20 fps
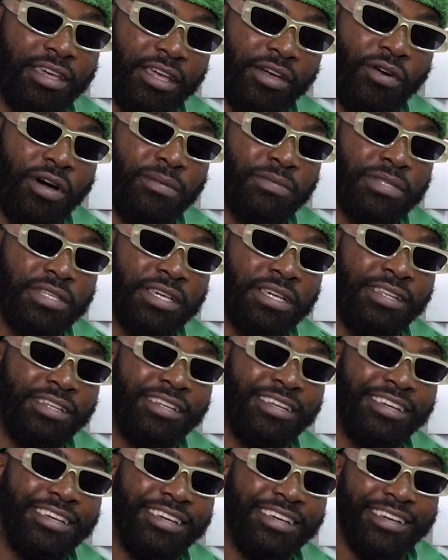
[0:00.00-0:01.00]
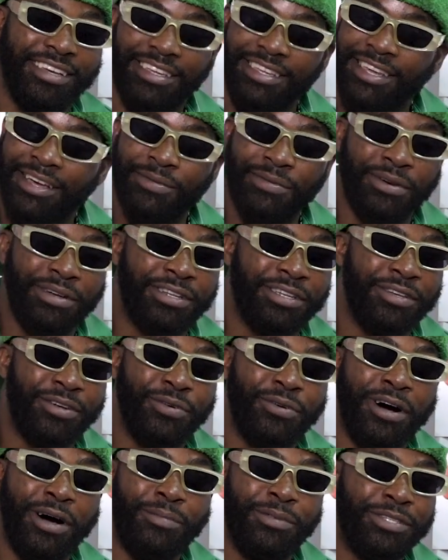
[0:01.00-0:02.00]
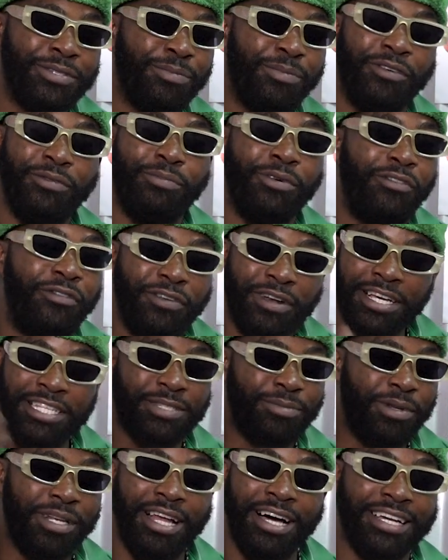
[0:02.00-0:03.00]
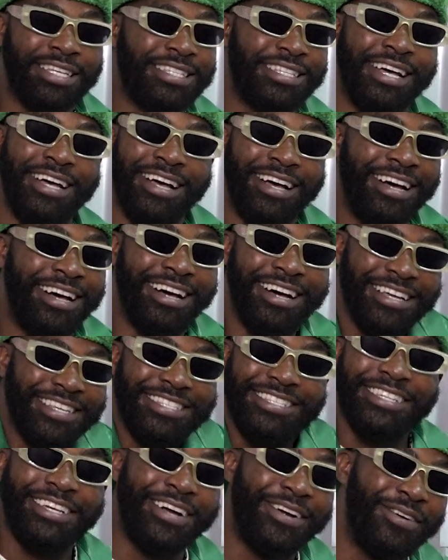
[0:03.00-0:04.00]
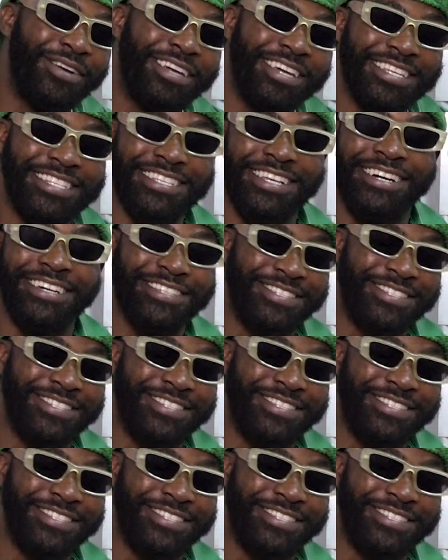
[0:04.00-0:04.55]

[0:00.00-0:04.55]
You get what I'm saying? Yeah, man. I flash my locks and sing a reggae song,